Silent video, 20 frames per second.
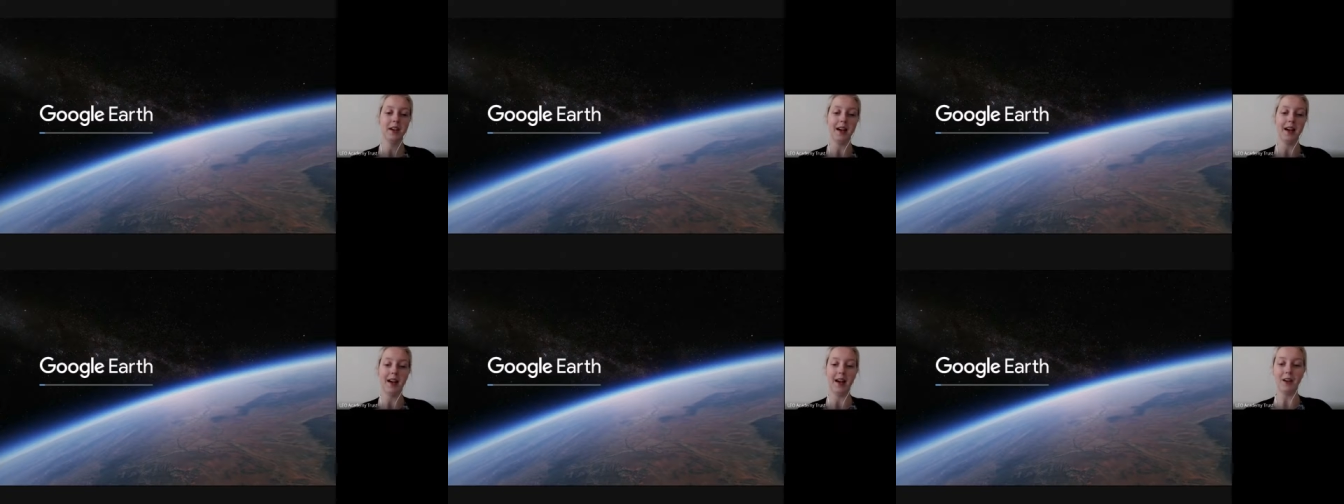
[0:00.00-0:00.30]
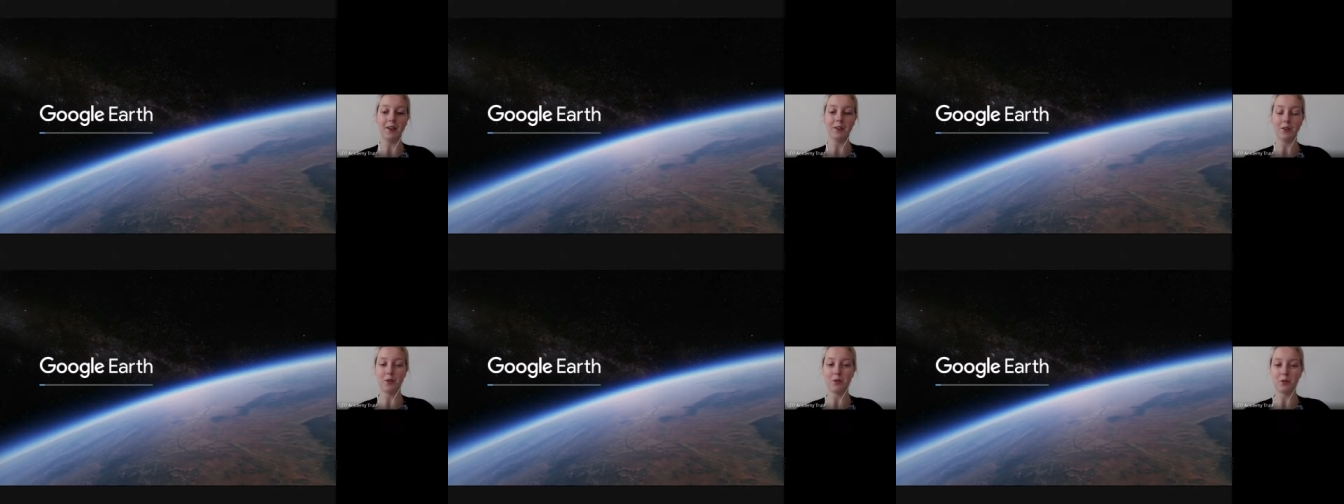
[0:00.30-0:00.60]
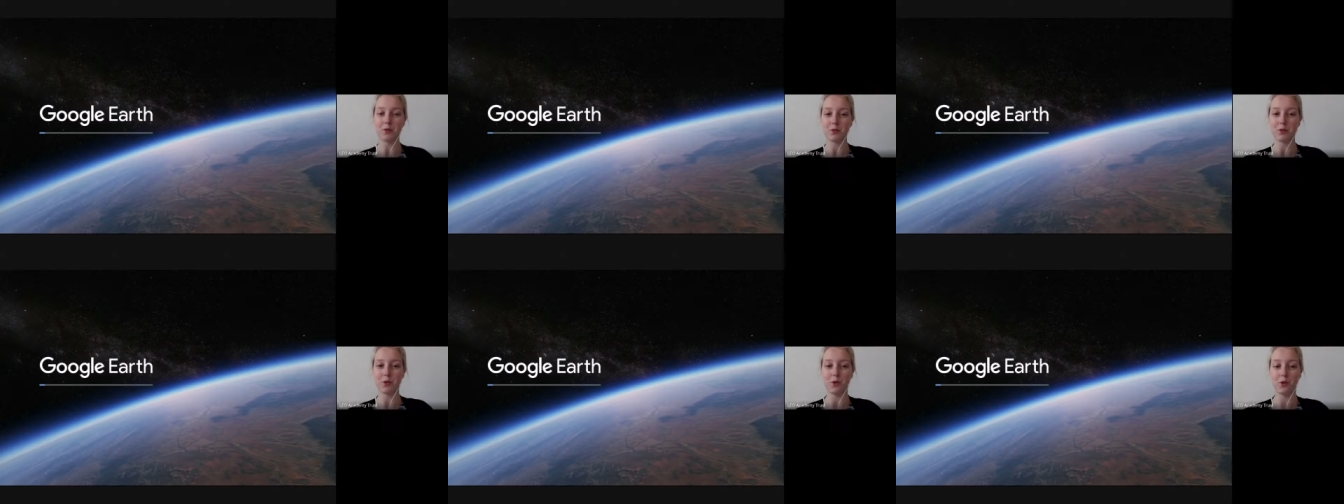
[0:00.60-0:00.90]
uh,
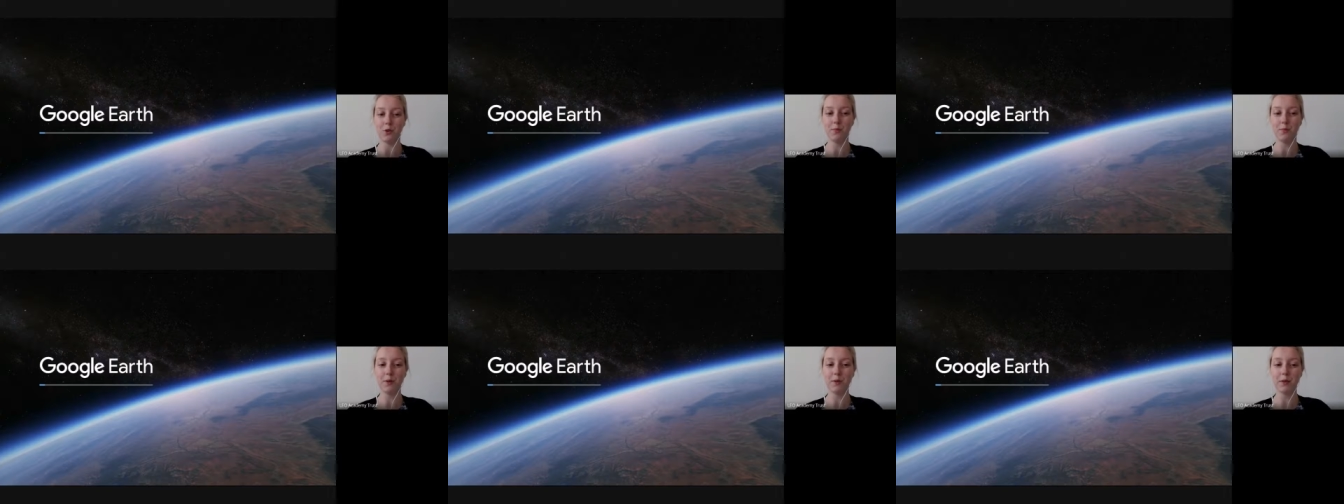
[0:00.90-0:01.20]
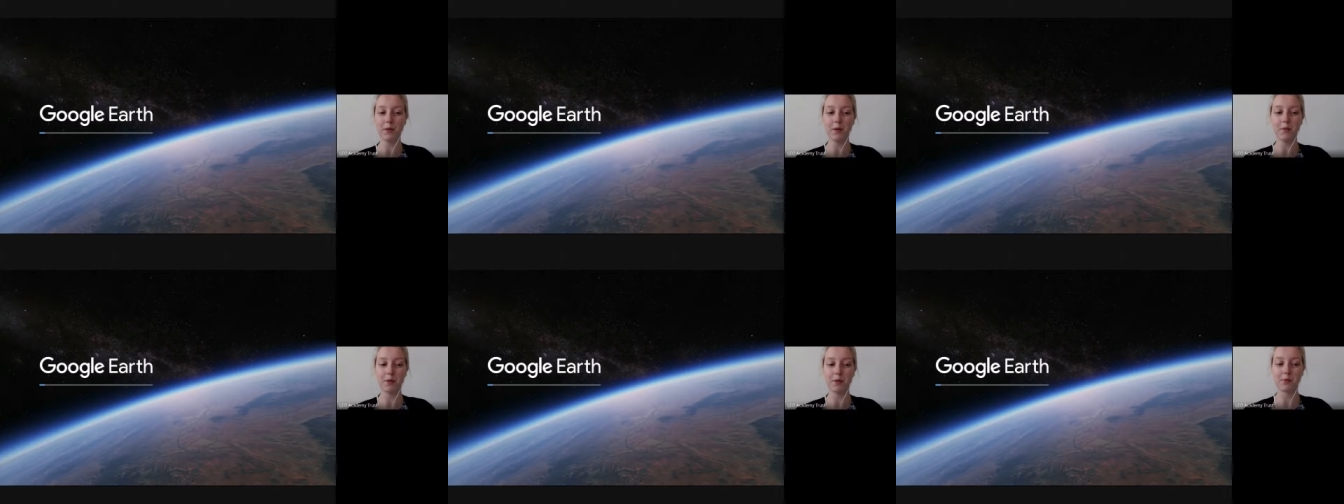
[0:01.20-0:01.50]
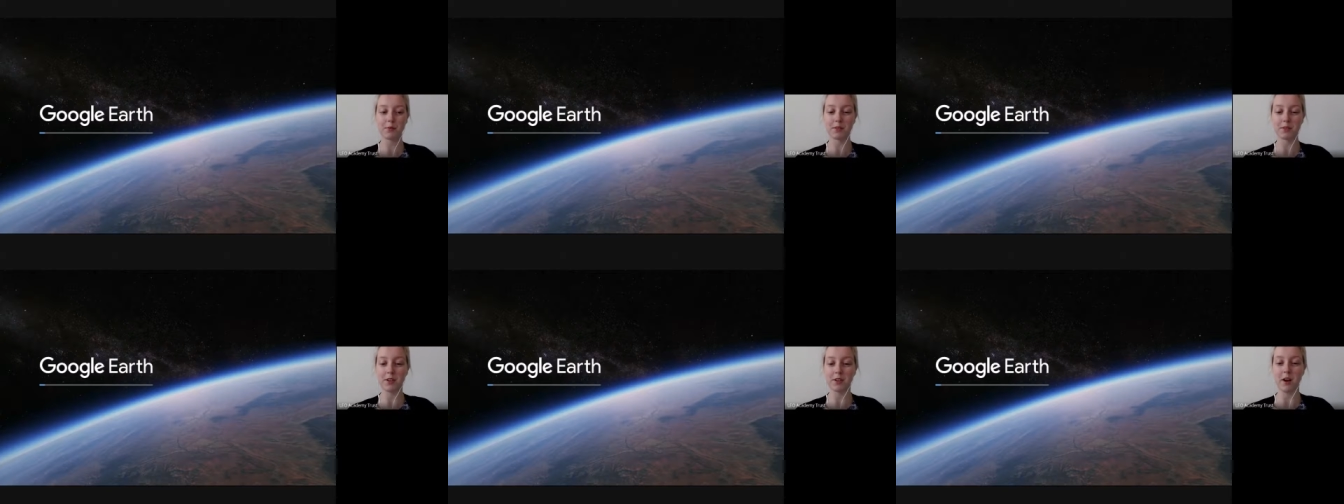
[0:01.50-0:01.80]
Google Tour Builder,
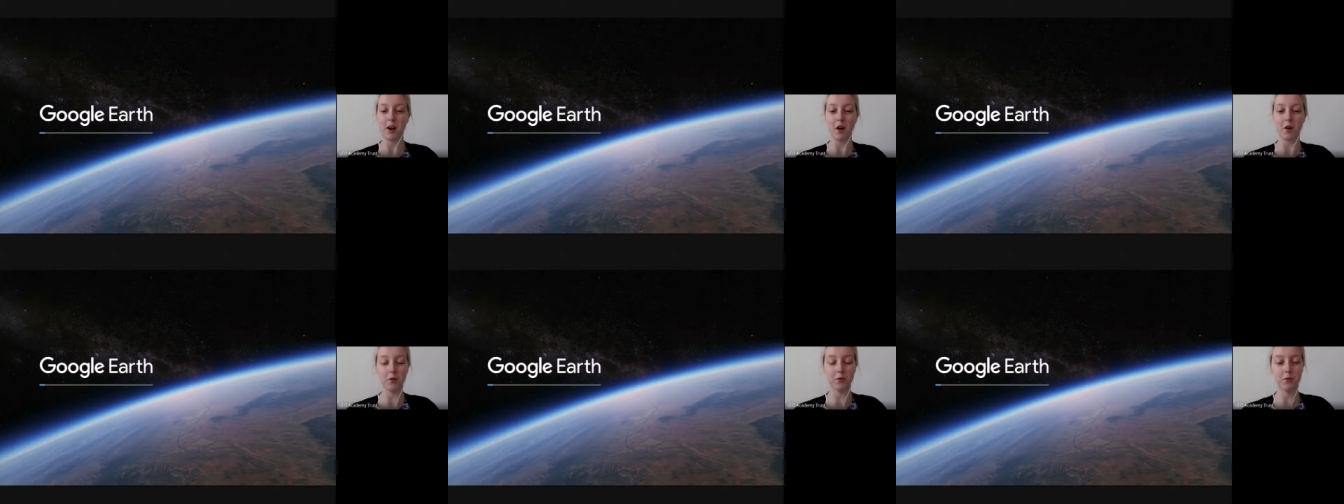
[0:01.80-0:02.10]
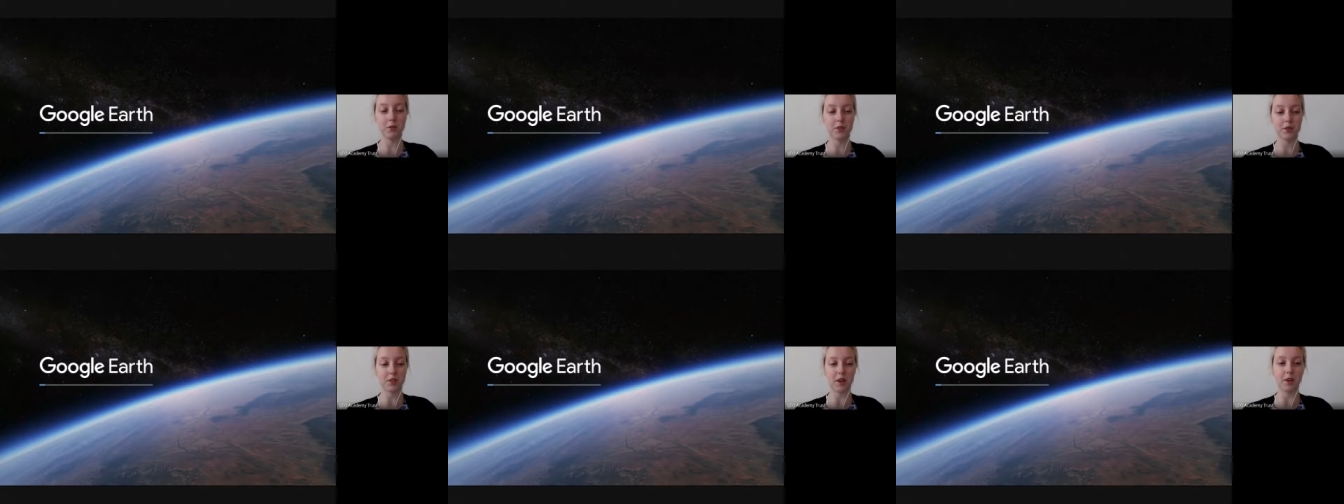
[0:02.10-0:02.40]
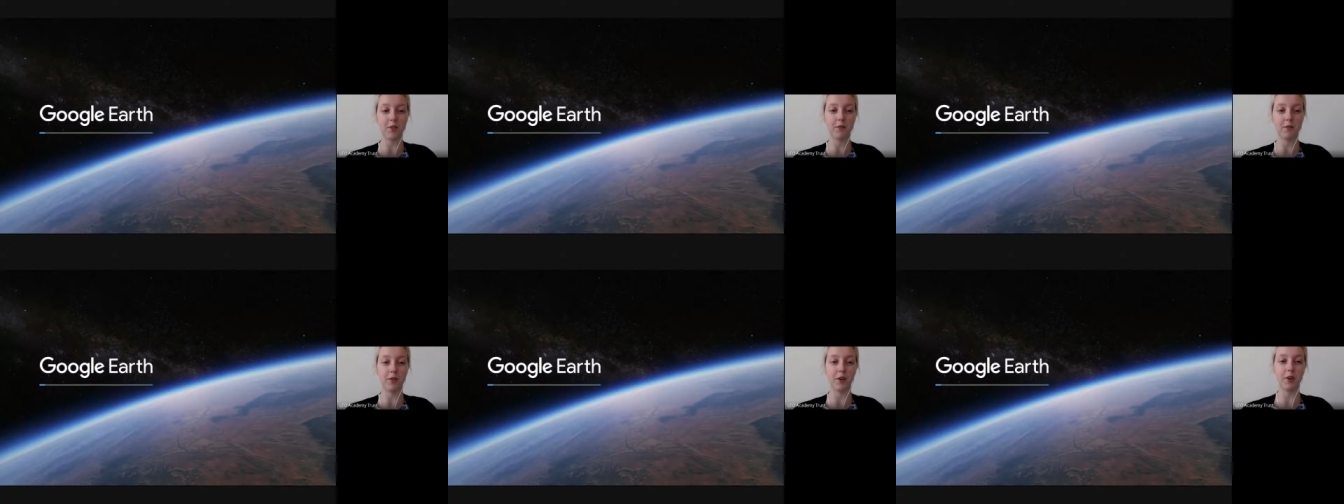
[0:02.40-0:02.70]
which was the old
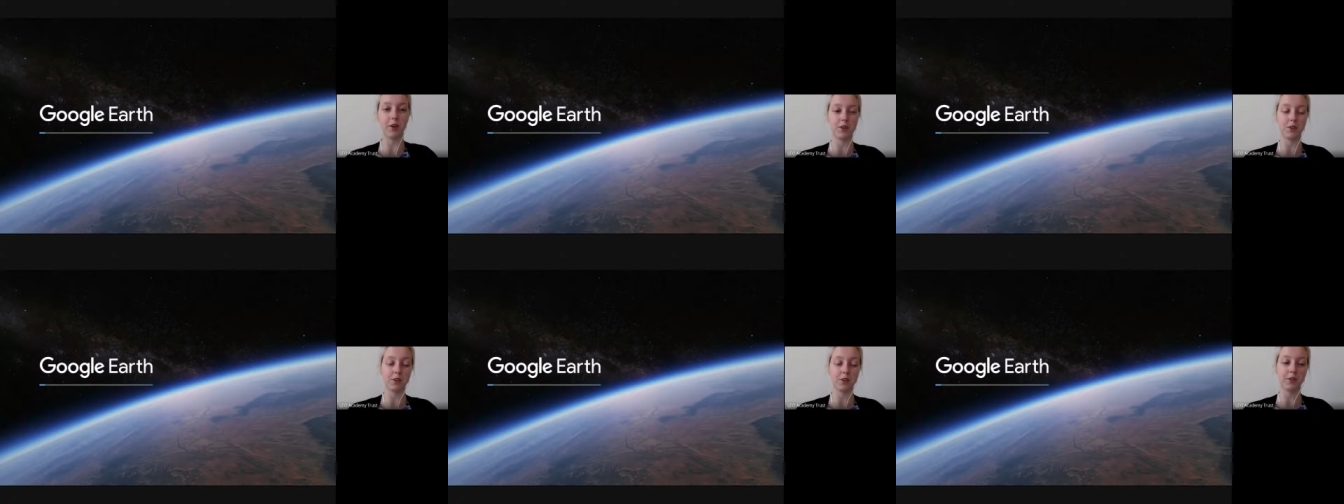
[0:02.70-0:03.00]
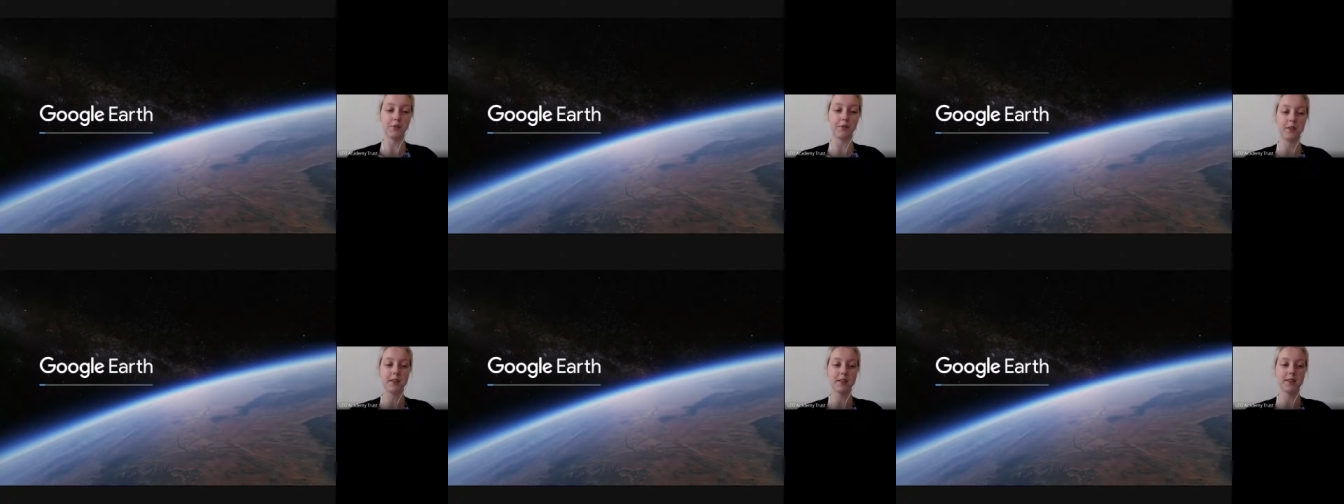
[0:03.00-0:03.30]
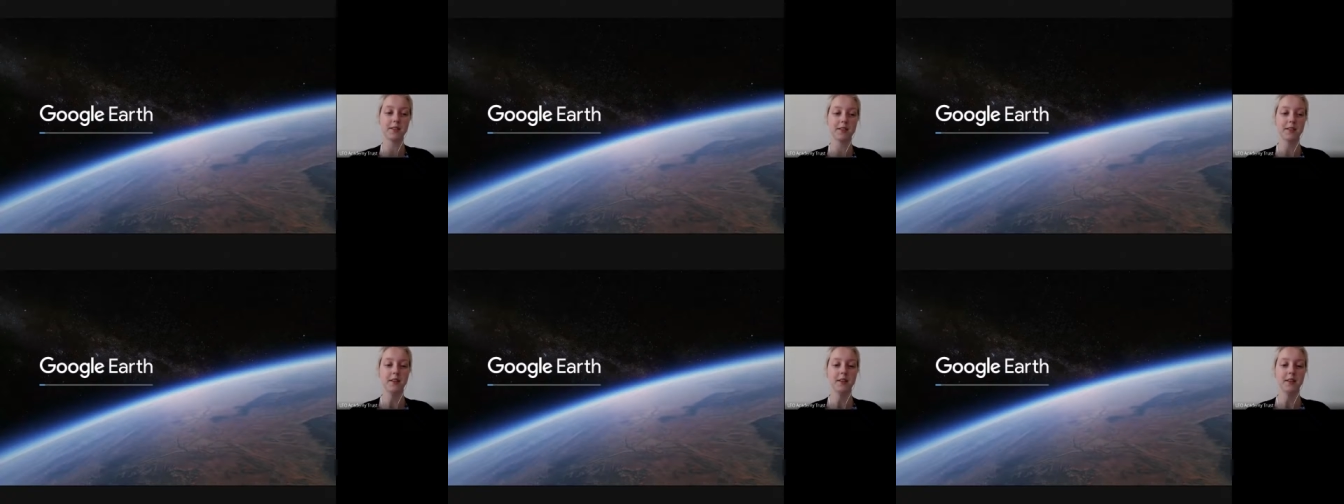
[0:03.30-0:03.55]
style version of this.